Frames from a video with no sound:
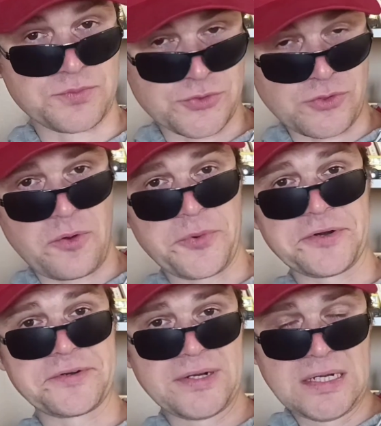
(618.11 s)

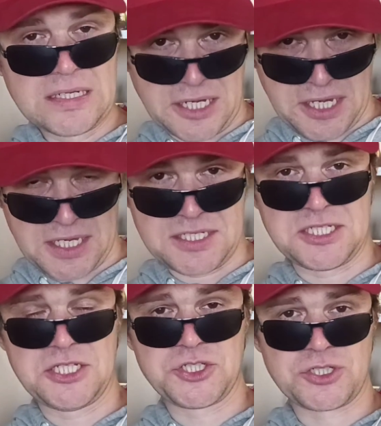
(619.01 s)
proper
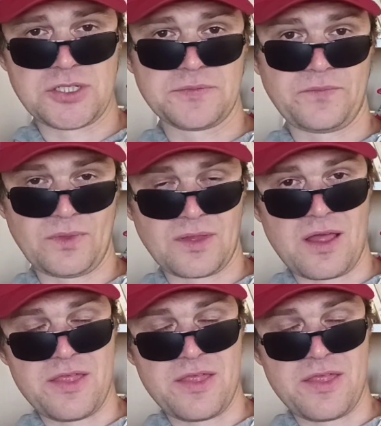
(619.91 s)
condition.